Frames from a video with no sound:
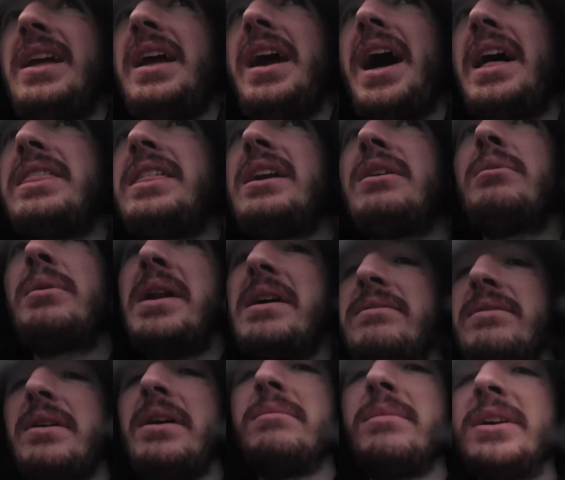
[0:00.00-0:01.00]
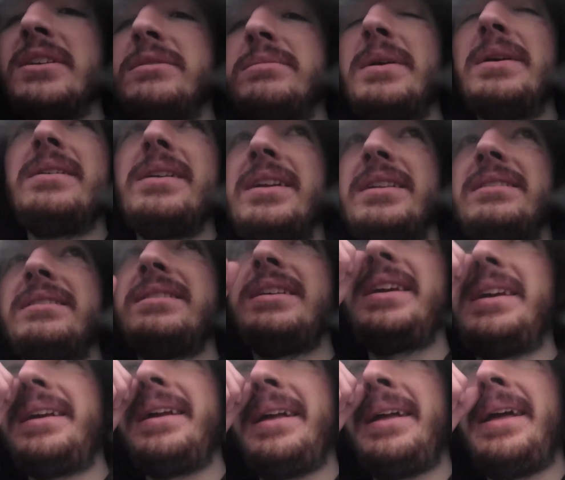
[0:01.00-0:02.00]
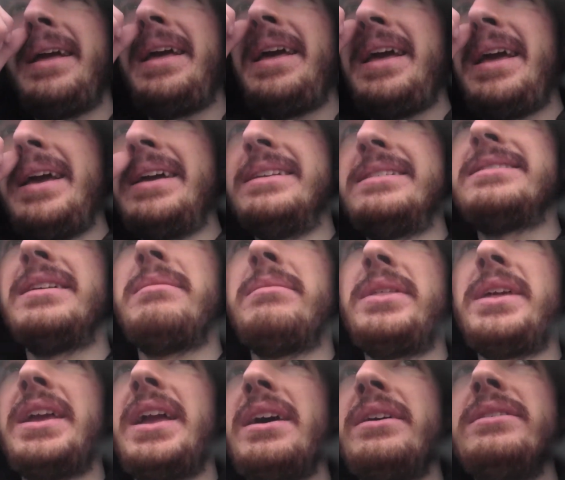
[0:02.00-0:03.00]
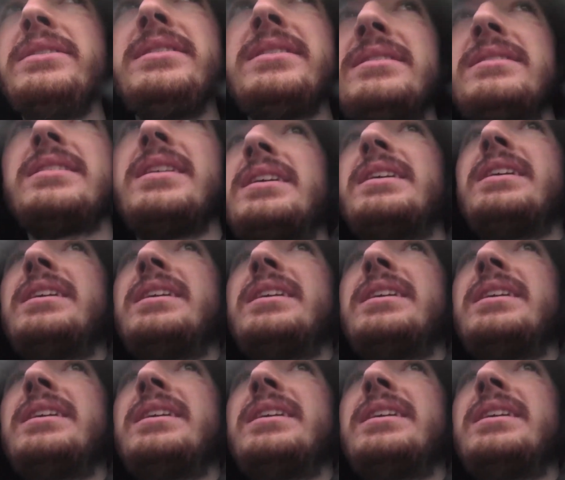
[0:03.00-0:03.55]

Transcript: I think whatever I'm experiencing is something else.